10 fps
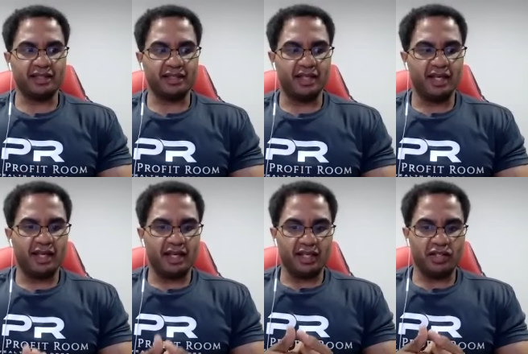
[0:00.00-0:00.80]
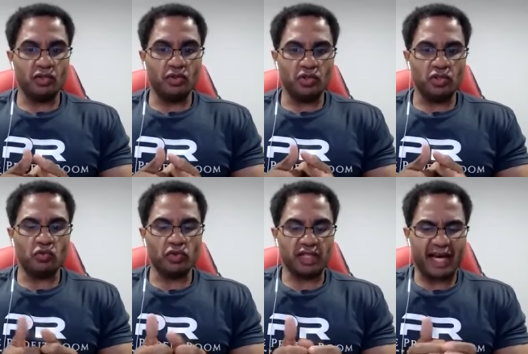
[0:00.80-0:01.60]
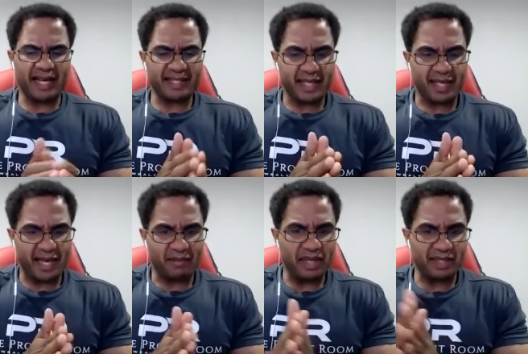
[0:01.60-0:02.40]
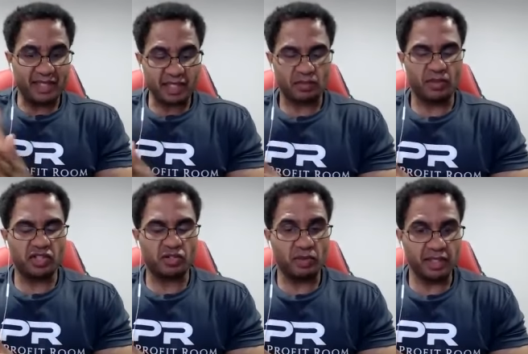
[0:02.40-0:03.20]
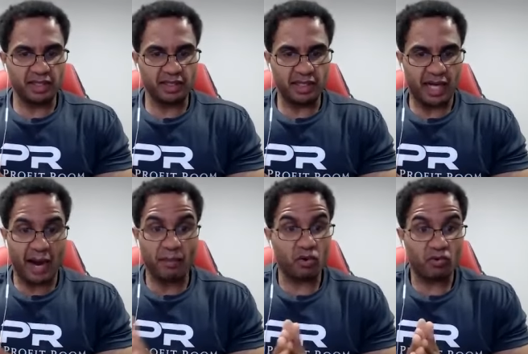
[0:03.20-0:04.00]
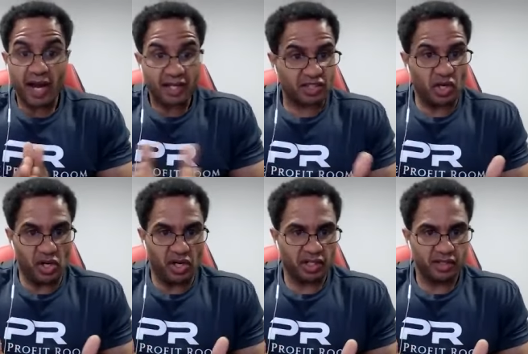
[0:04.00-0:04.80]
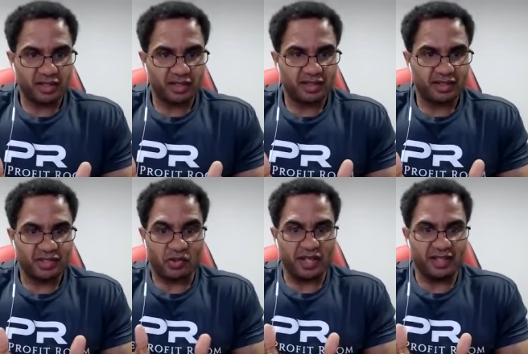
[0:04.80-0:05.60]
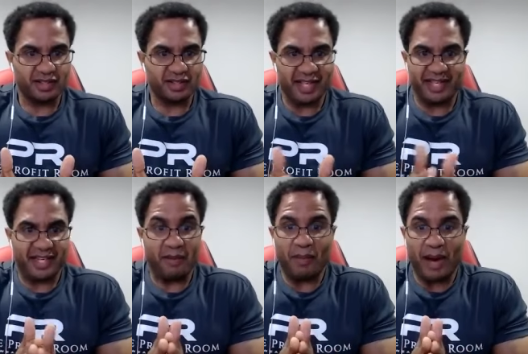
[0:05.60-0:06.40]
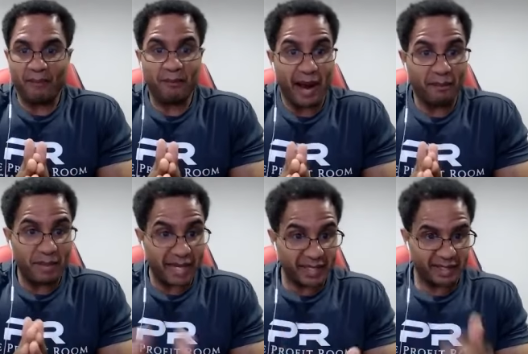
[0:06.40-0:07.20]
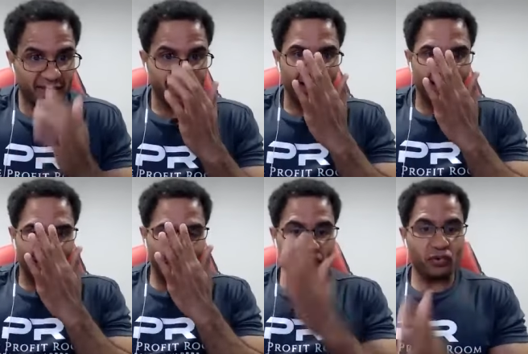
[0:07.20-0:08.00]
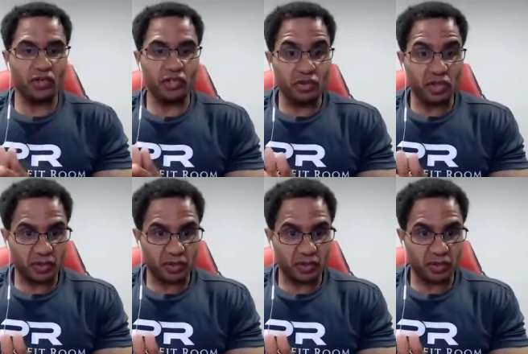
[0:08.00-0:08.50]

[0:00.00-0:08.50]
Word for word: And you realize, hey, I made this much money. I'm a rock star trader. Like I made it. And before